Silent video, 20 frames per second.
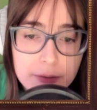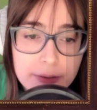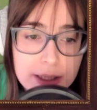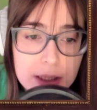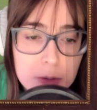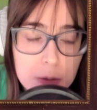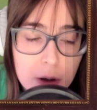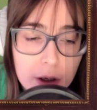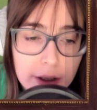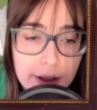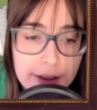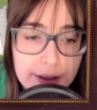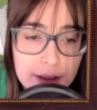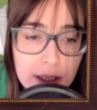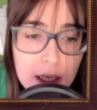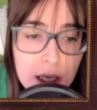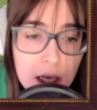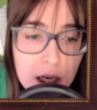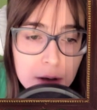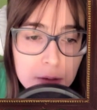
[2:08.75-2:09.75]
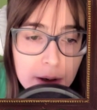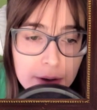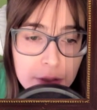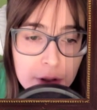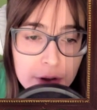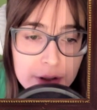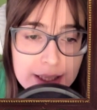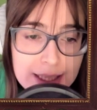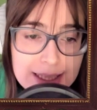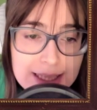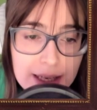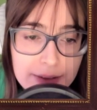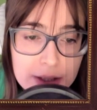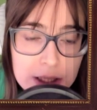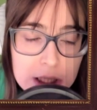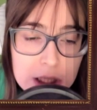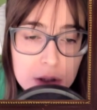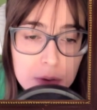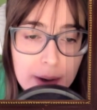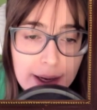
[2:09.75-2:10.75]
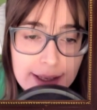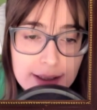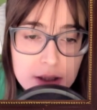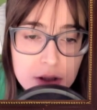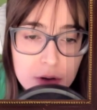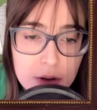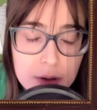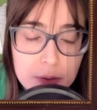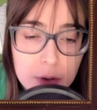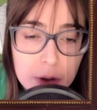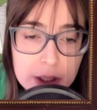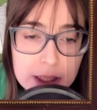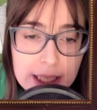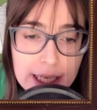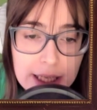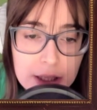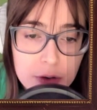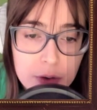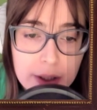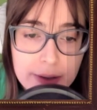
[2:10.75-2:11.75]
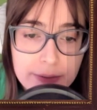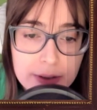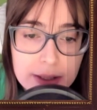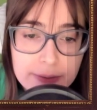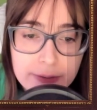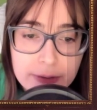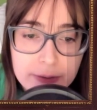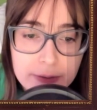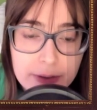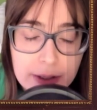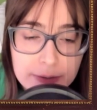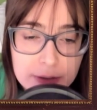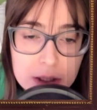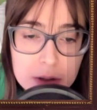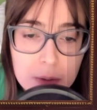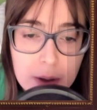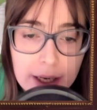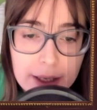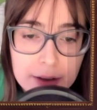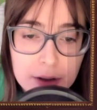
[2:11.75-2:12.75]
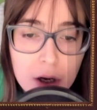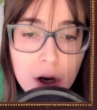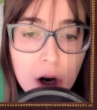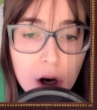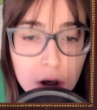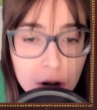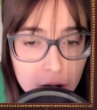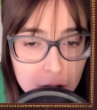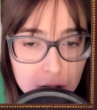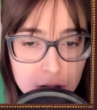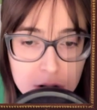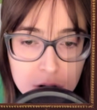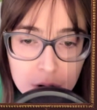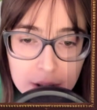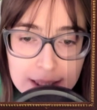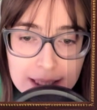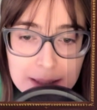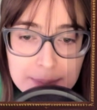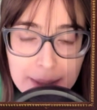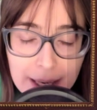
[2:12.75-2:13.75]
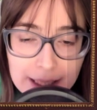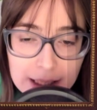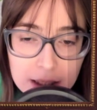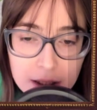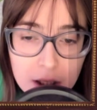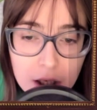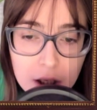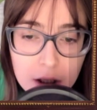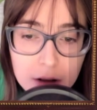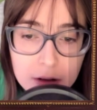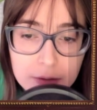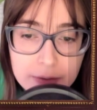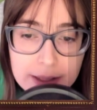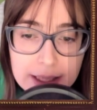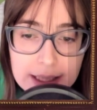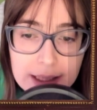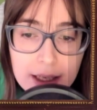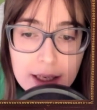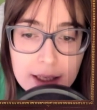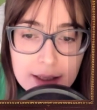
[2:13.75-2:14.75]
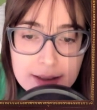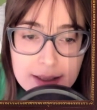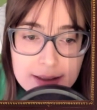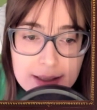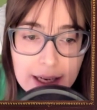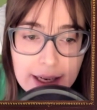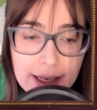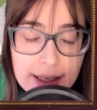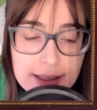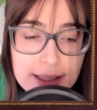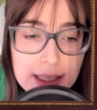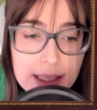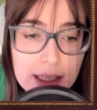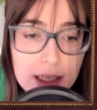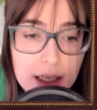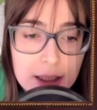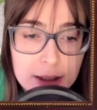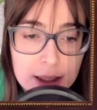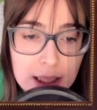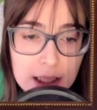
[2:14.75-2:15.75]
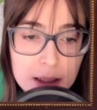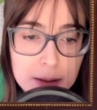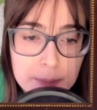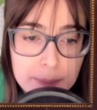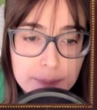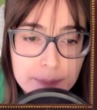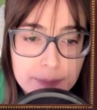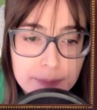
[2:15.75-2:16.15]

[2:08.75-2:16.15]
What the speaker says: v. Warren, 137 U.S. 348-351, Old Jordan Mining Co. v. Society Anonymous